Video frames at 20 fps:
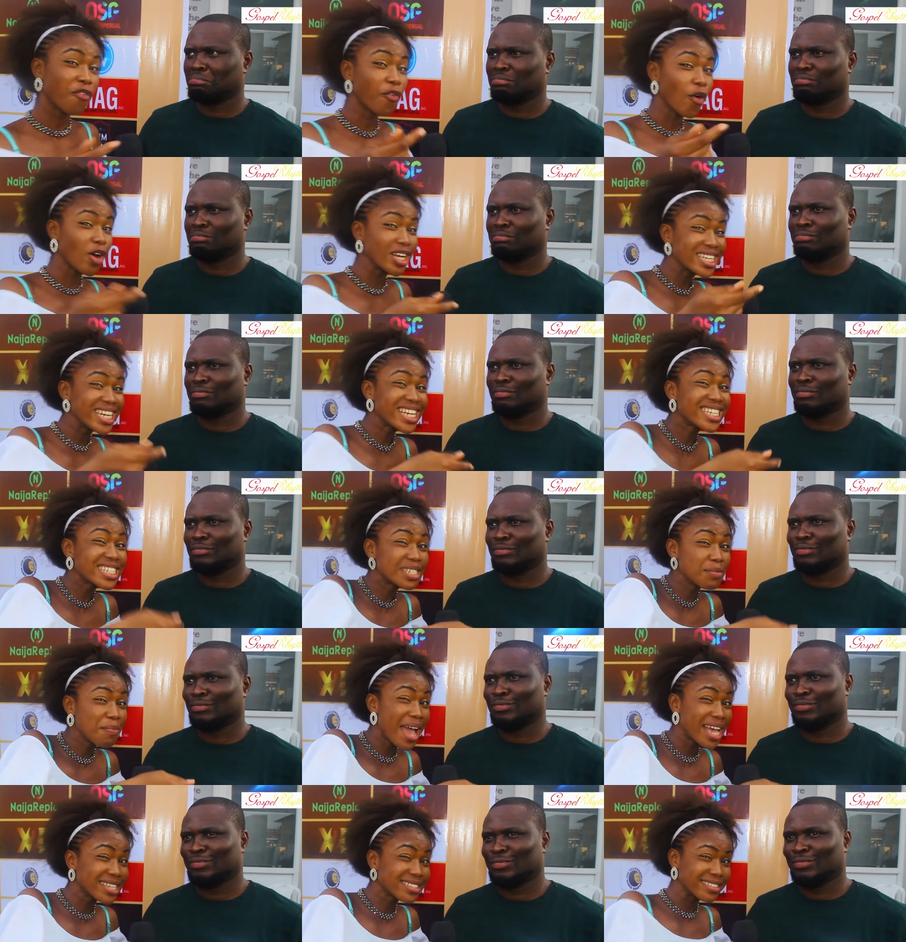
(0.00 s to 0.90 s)
Speaker 1: For this
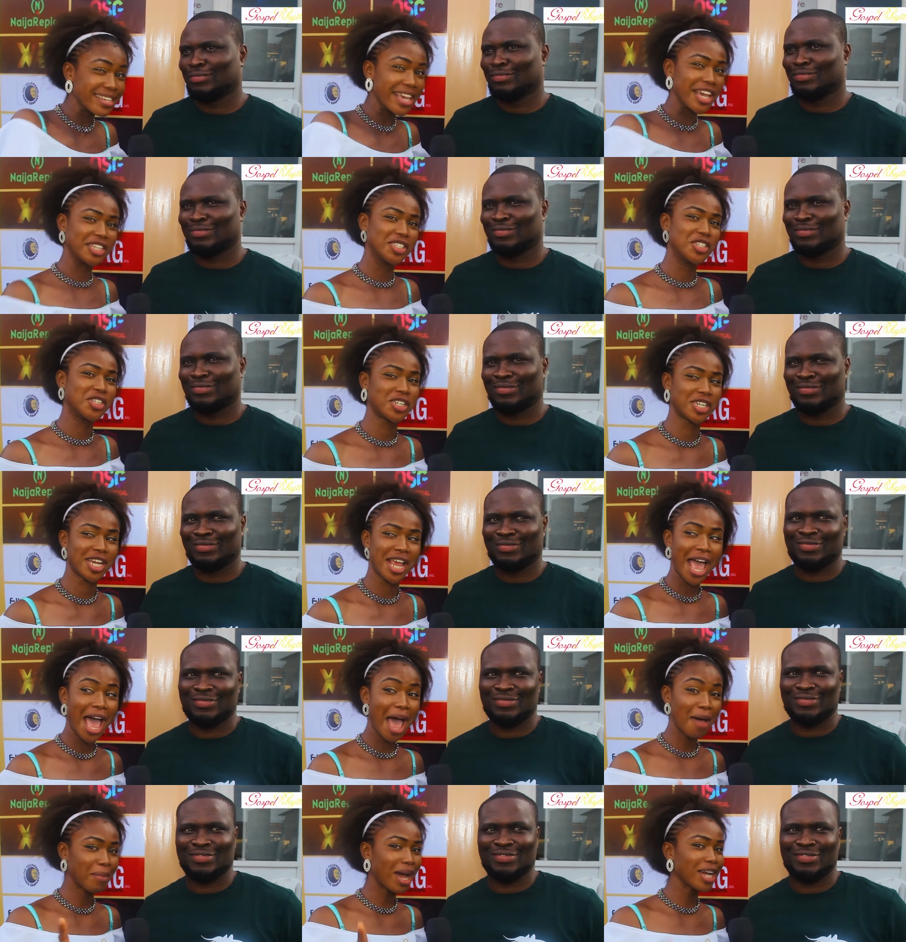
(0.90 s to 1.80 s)
message,
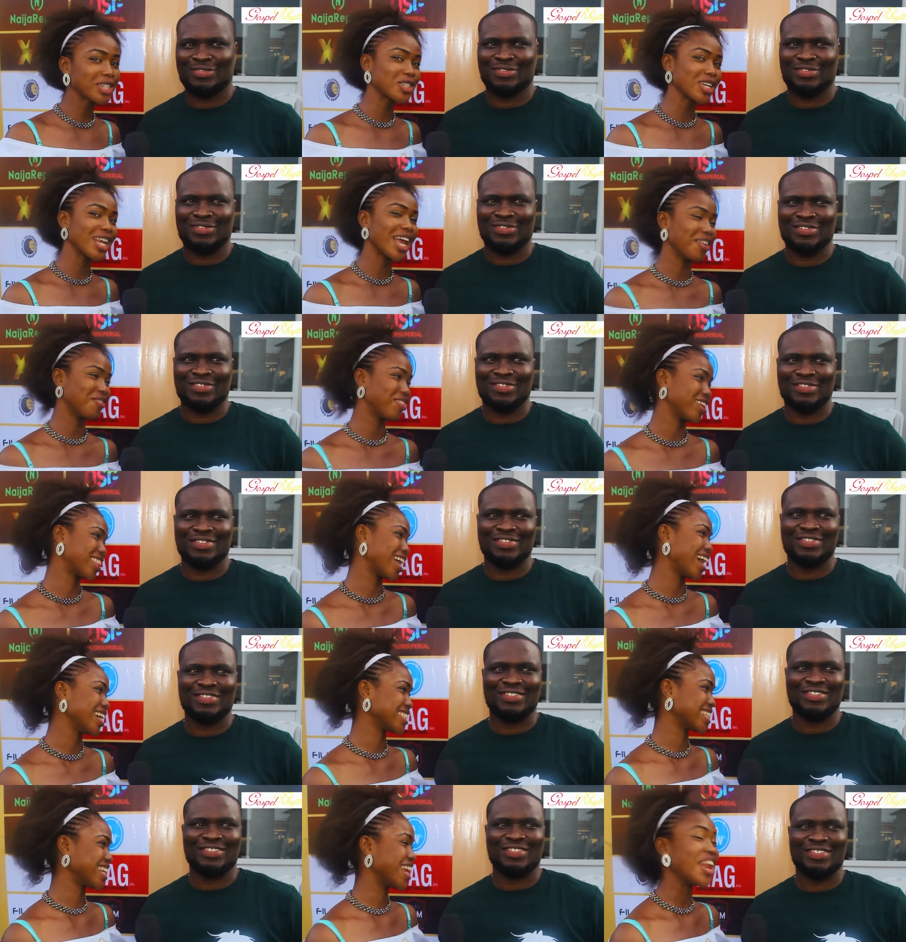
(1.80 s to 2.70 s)
I'm actually
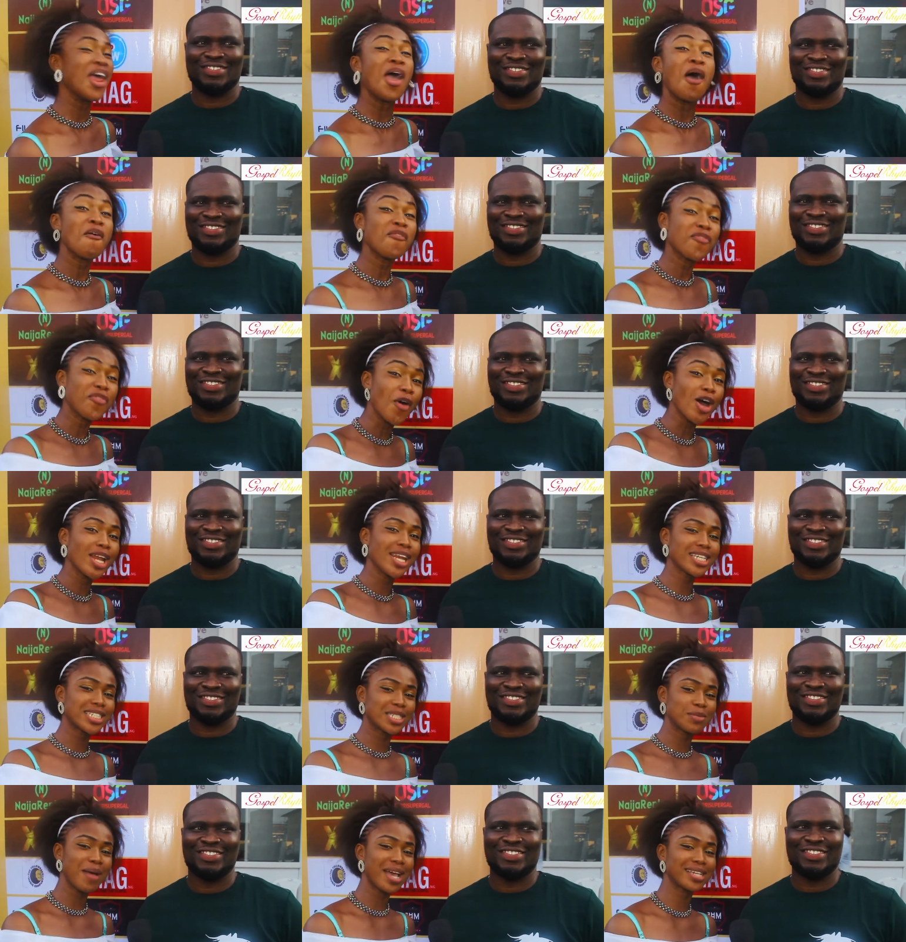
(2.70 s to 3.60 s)
advertising it. For
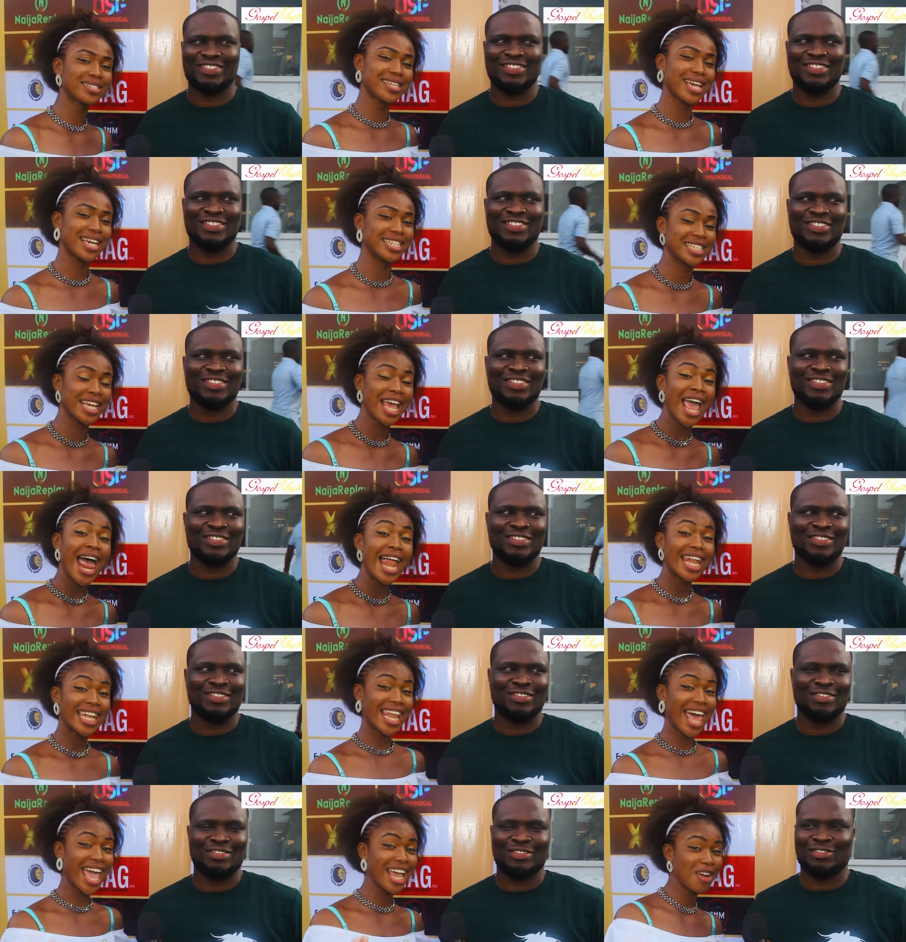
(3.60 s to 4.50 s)
this message,
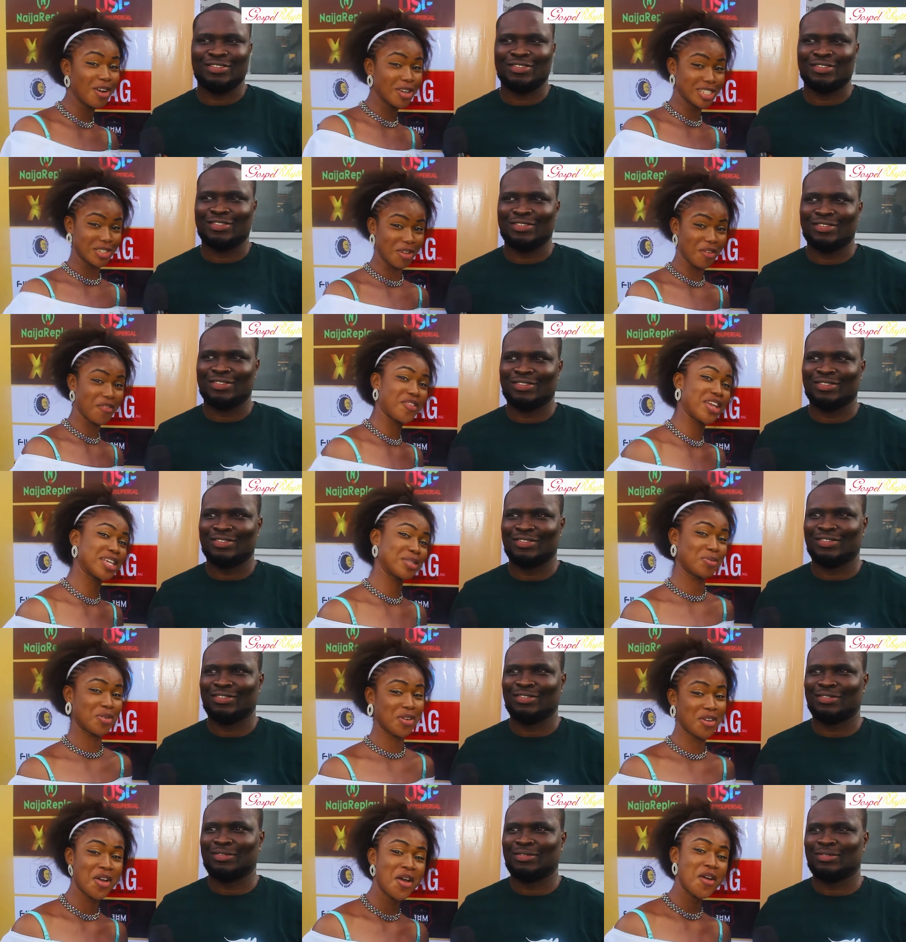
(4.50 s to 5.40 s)
like us on
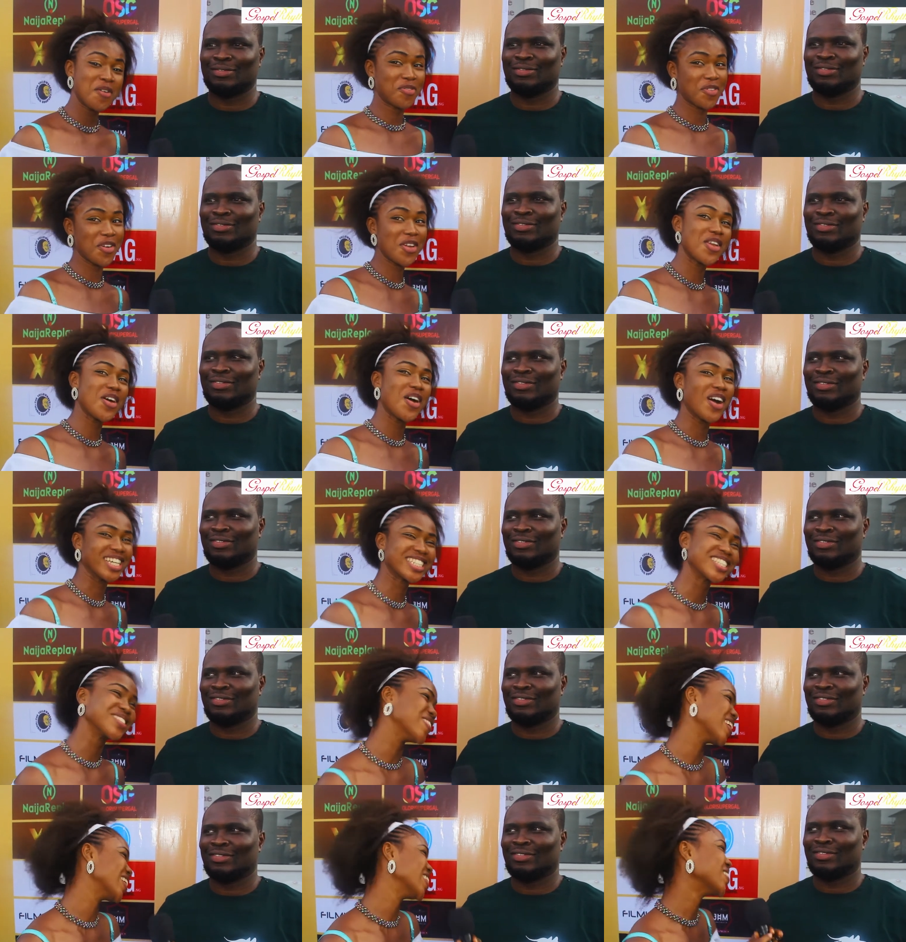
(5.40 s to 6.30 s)
Facebook, follow us,
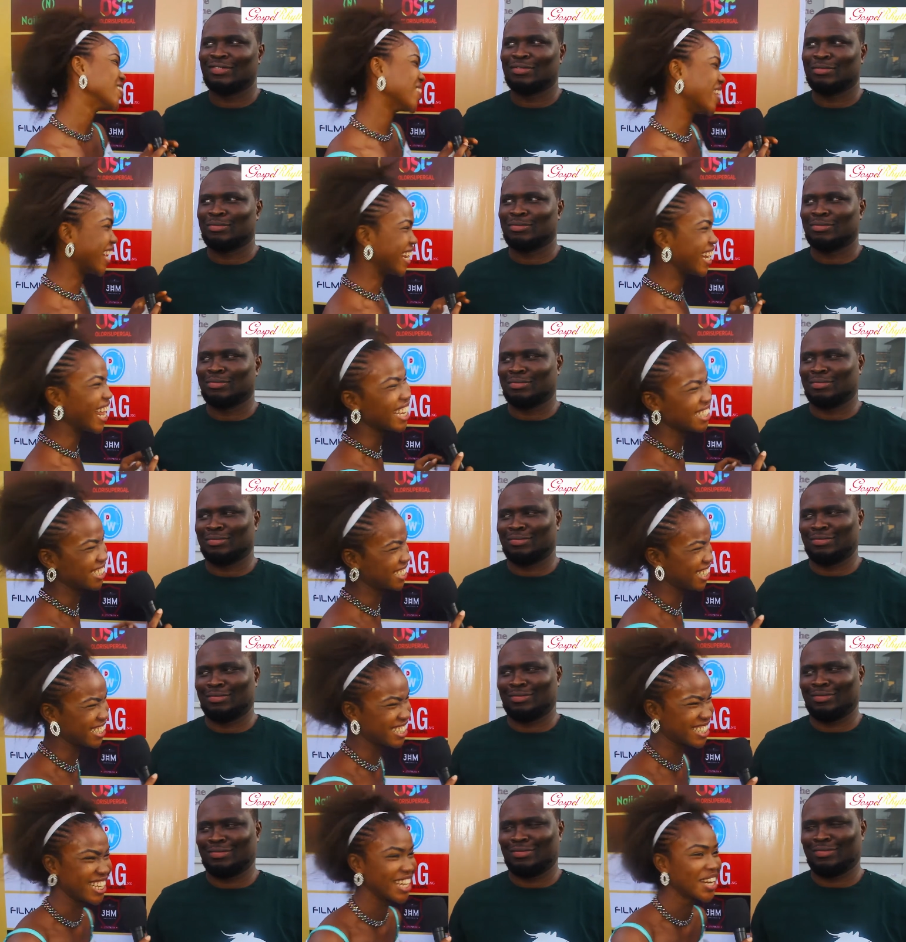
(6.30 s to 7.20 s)
but don't worry, that's
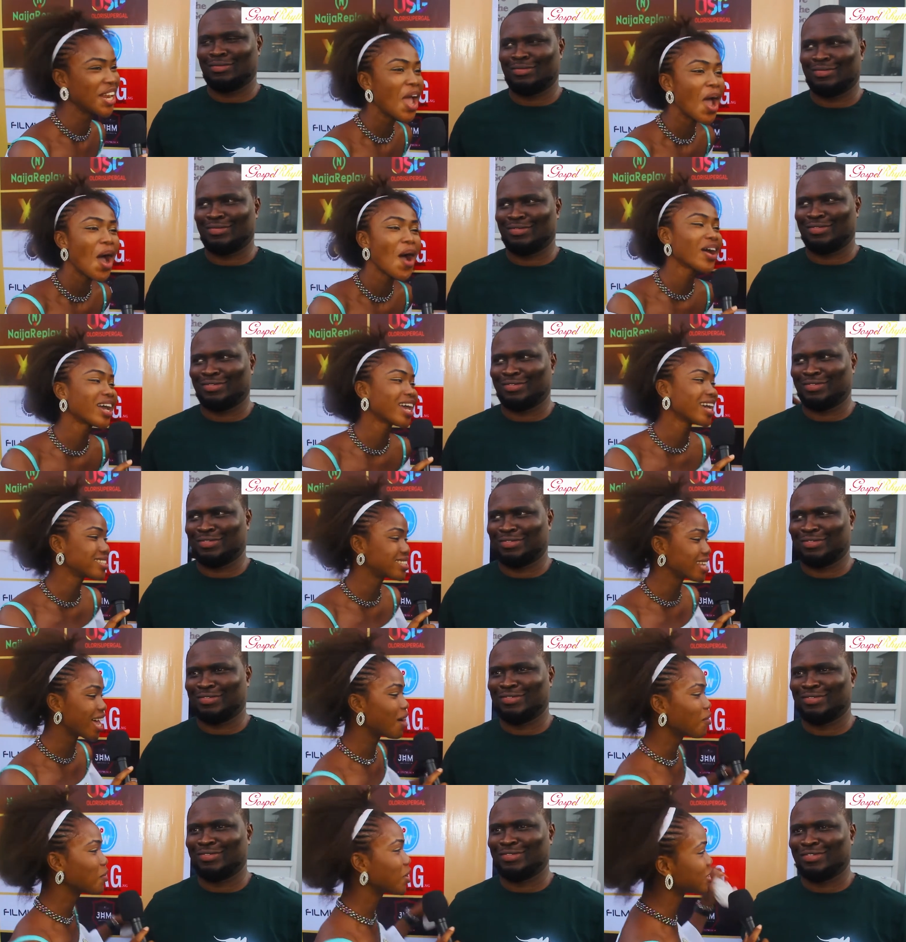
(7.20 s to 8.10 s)
just it. Okay,
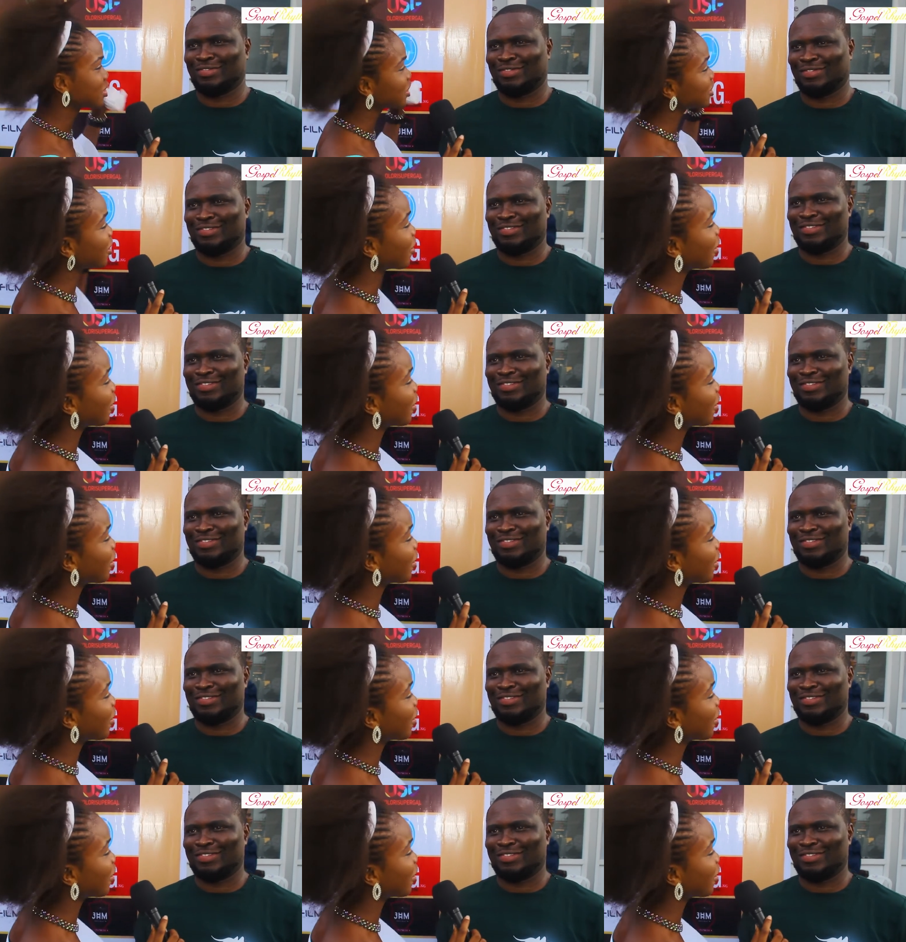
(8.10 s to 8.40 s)
sir, we are just